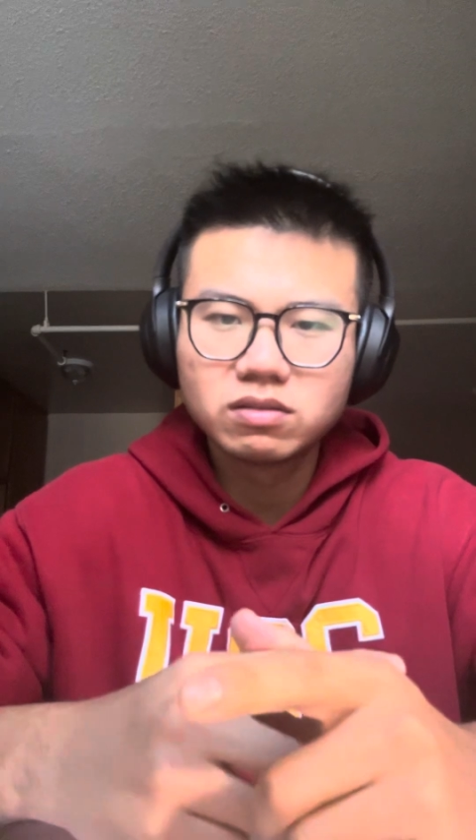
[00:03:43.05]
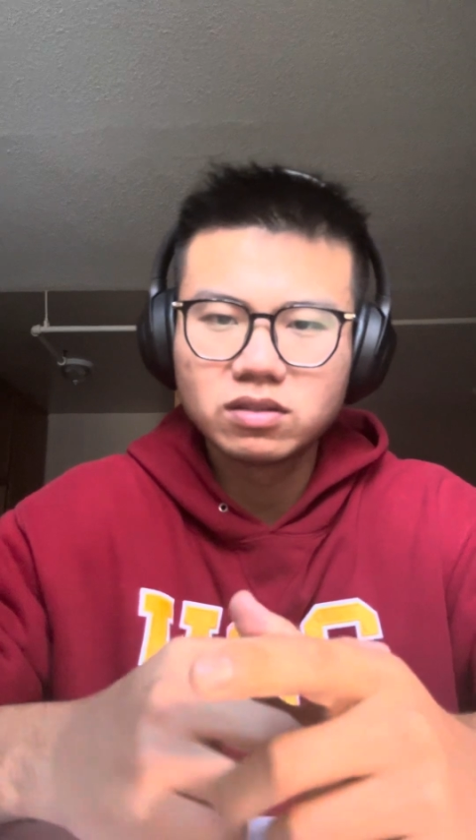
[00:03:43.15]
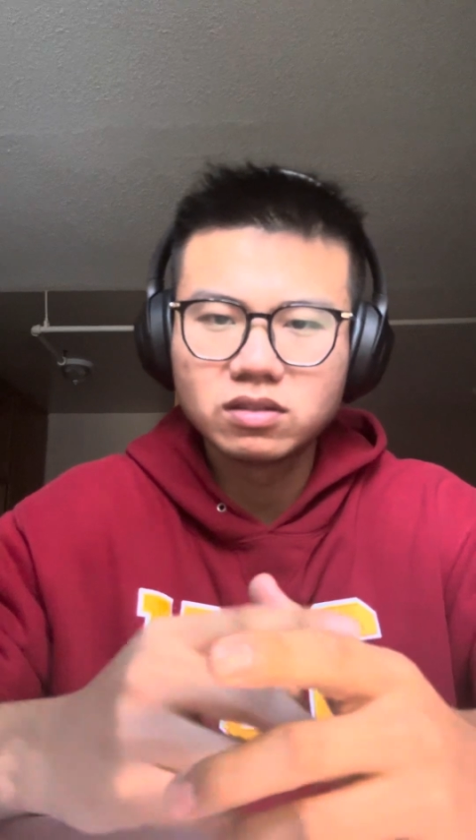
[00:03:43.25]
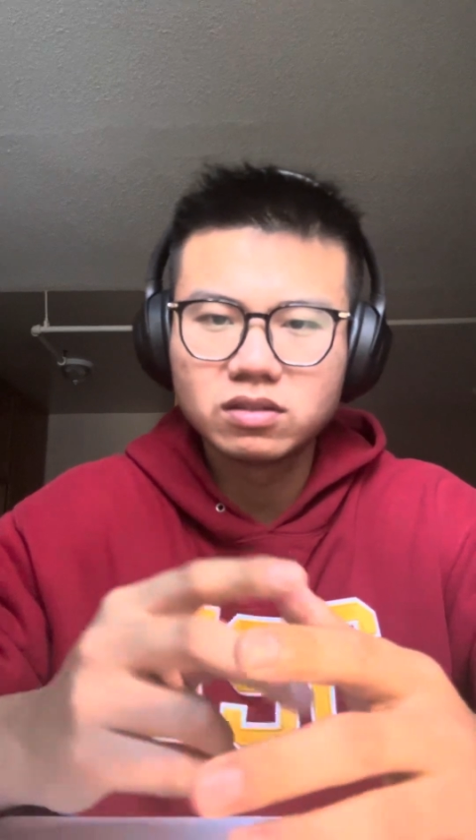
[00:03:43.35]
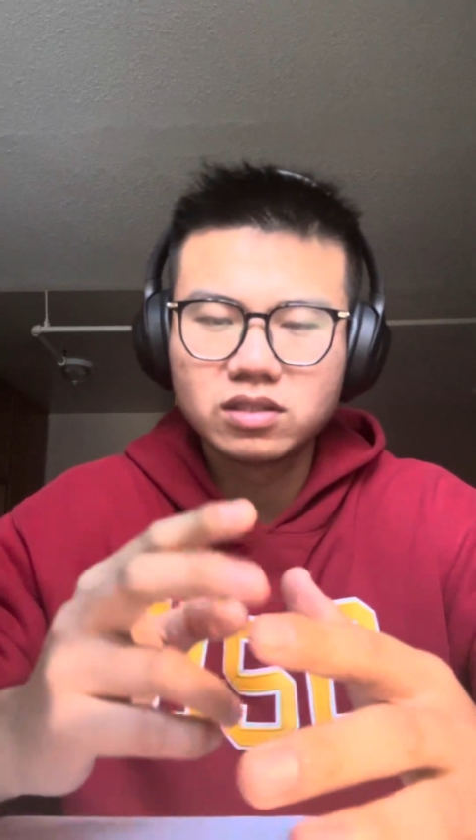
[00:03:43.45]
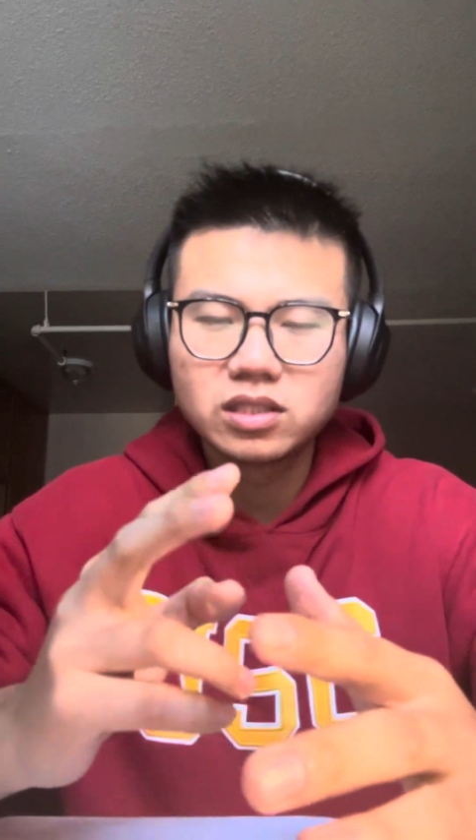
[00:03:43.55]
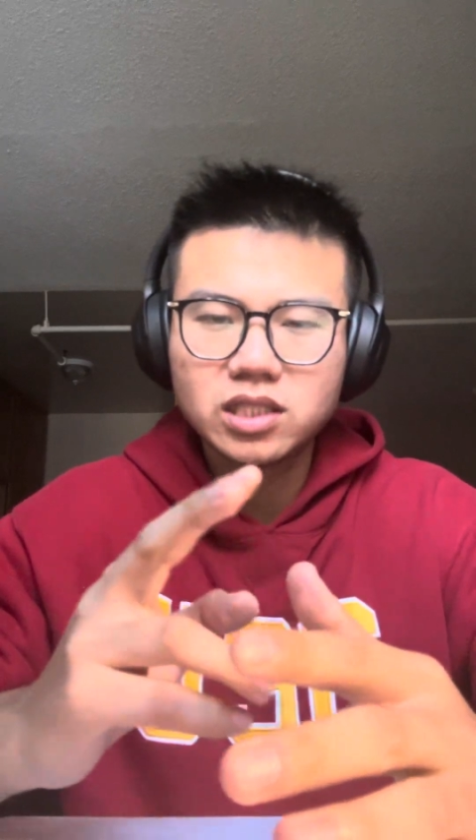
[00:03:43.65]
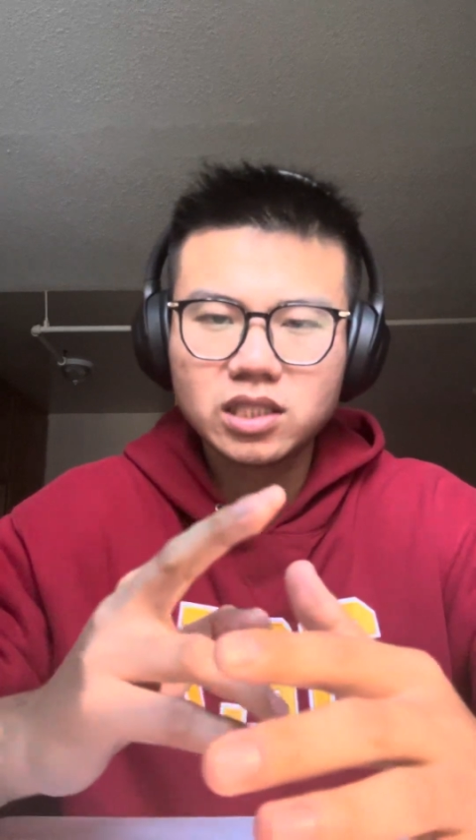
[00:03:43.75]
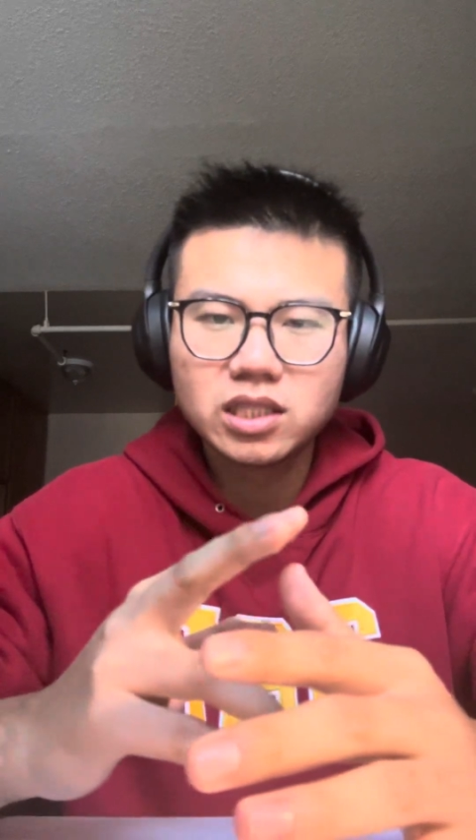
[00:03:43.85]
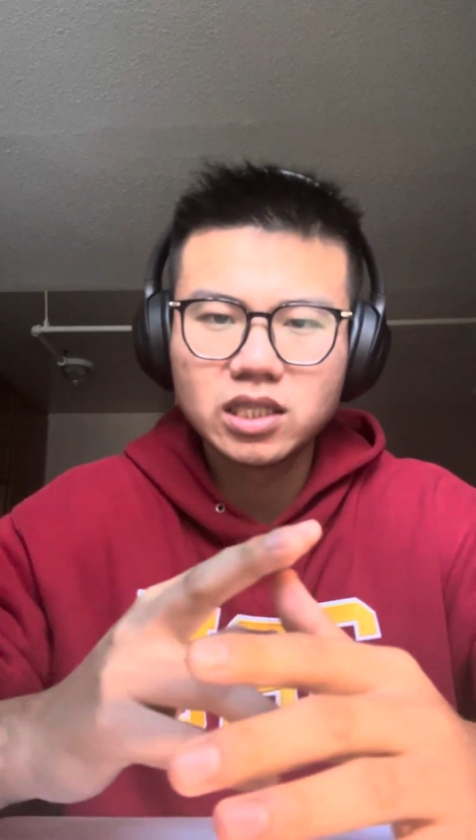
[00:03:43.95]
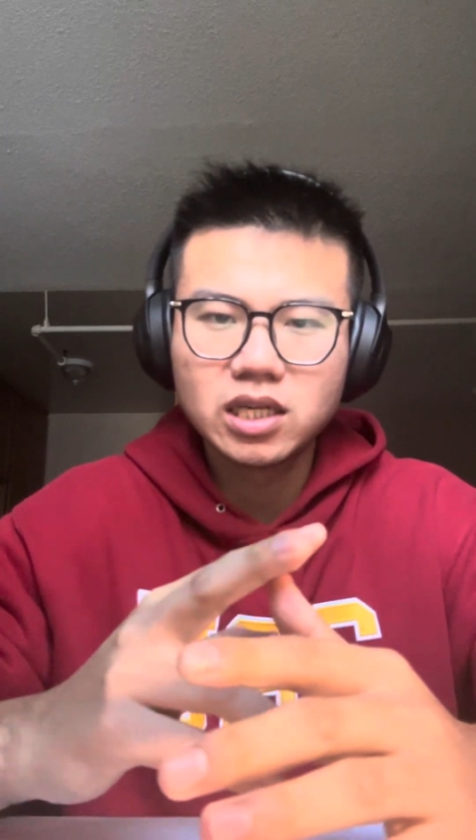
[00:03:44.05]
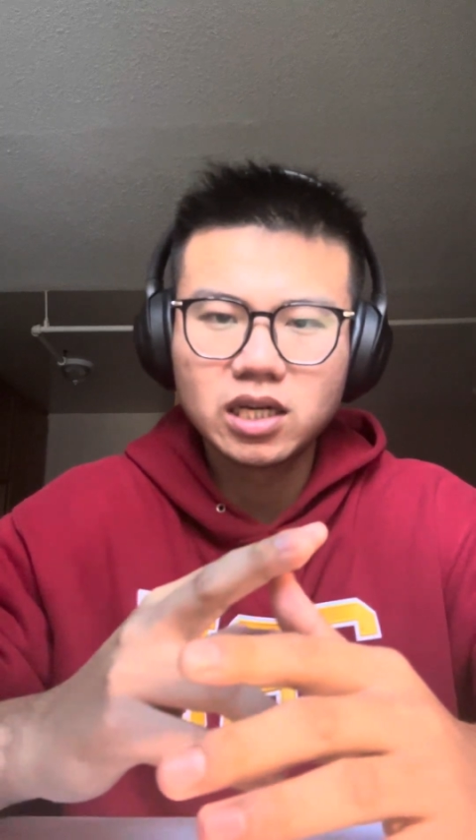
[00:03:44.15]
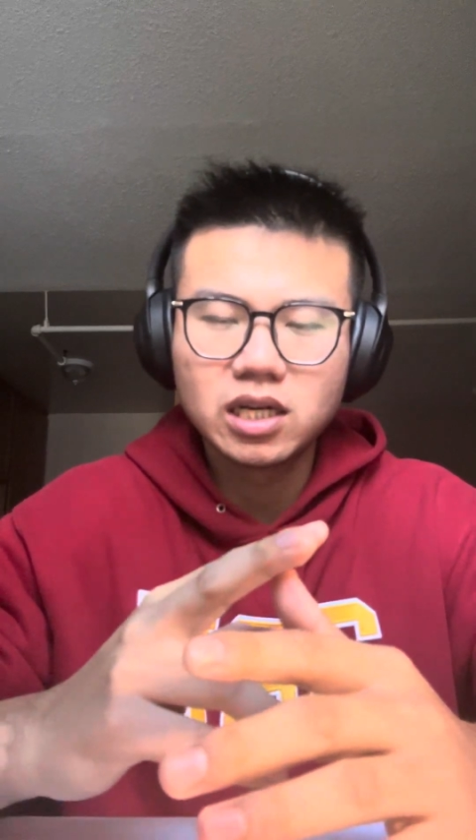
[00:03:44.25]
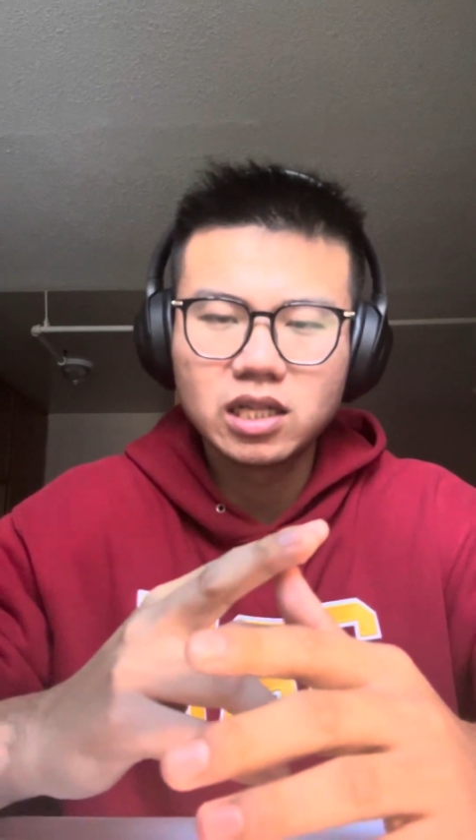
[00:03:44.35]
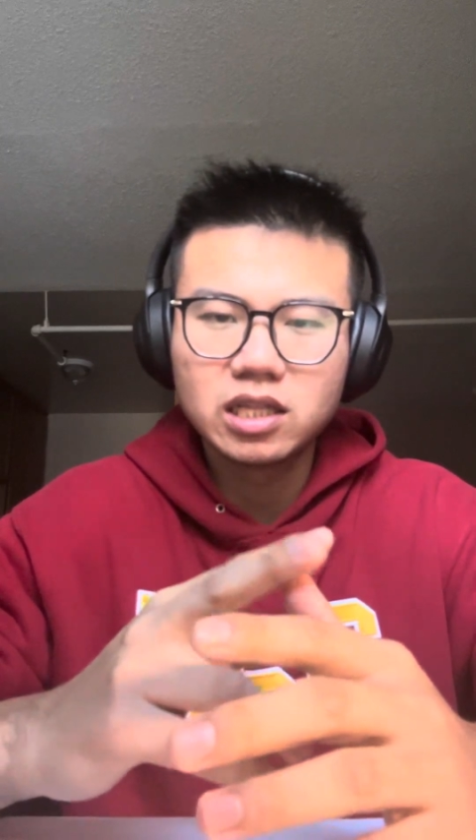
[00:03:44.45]
would
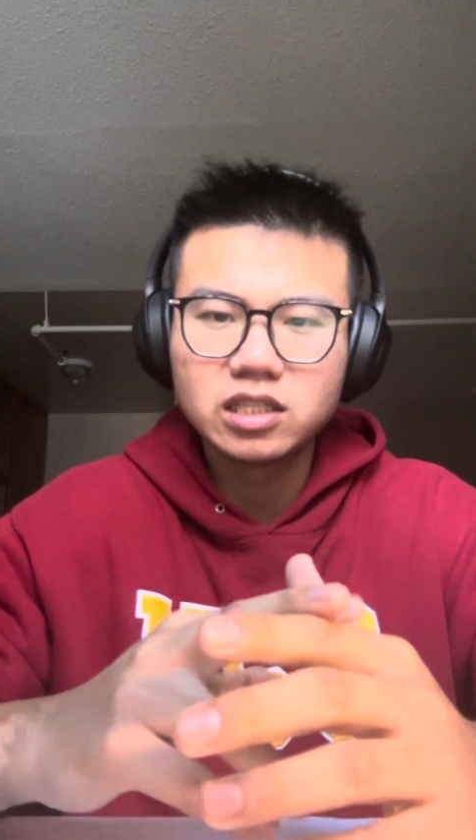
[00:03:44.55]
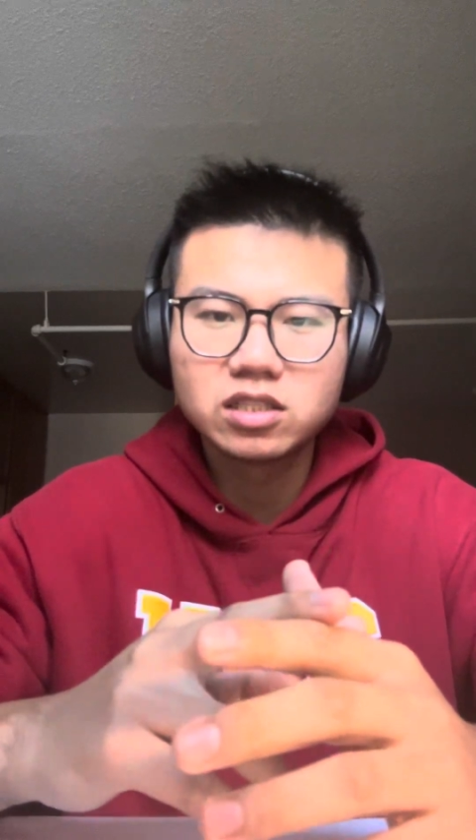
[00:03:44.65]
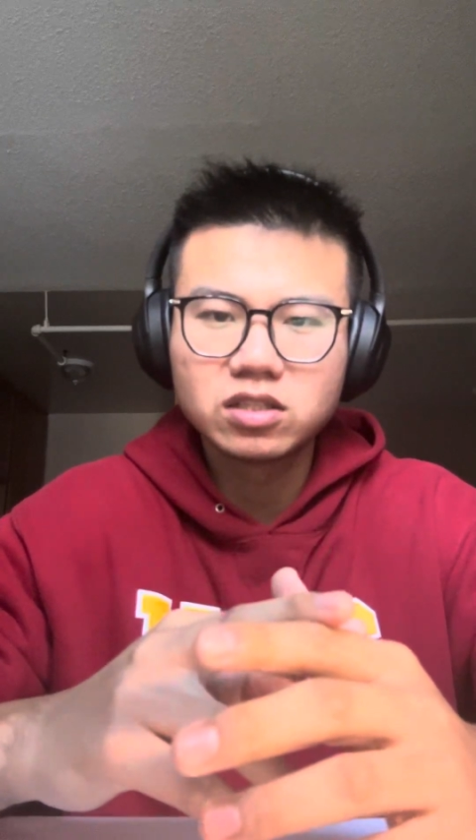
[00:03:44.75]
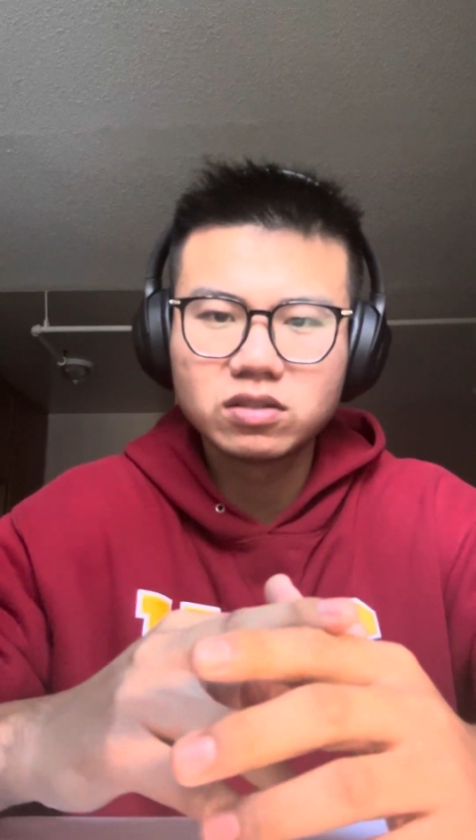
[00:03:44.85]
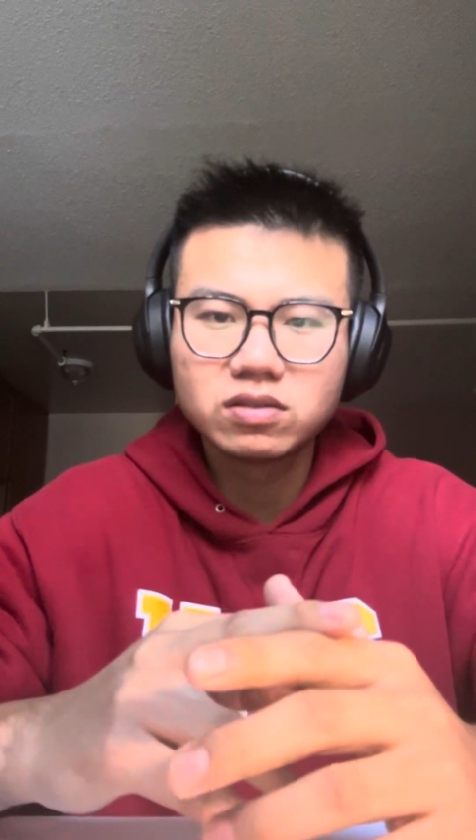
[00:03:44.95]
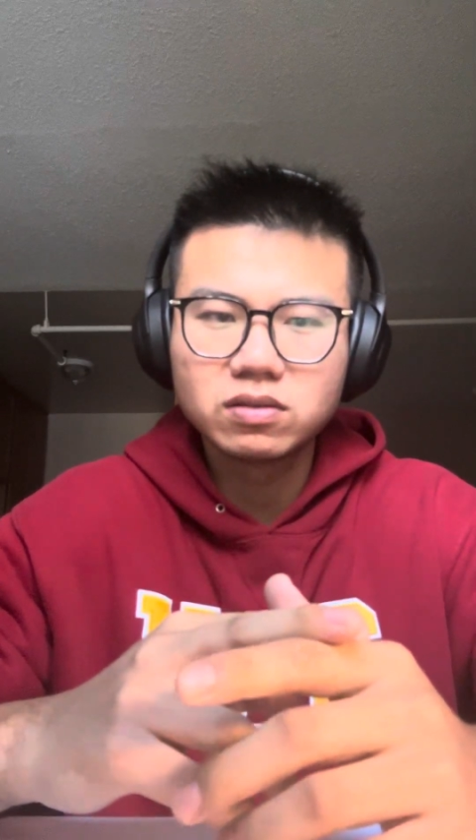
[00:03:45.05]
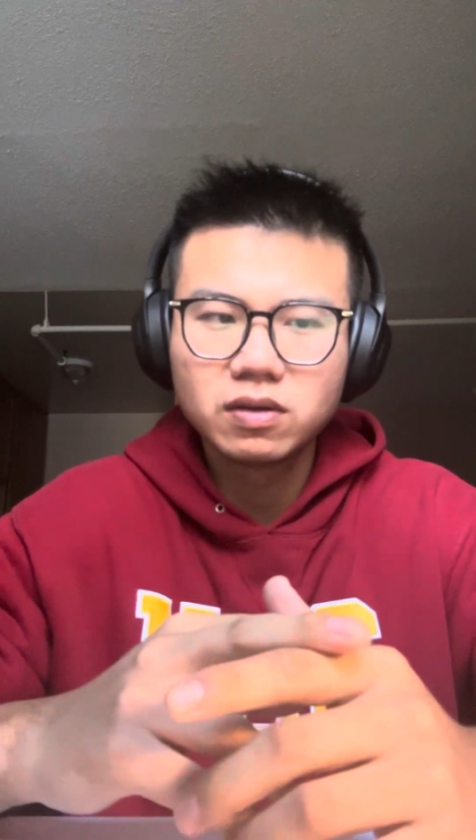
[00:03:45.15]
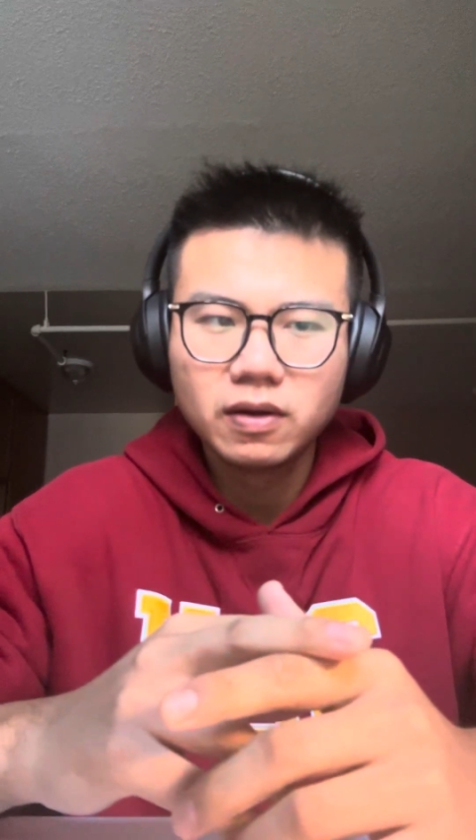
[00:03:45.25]
uh, lead to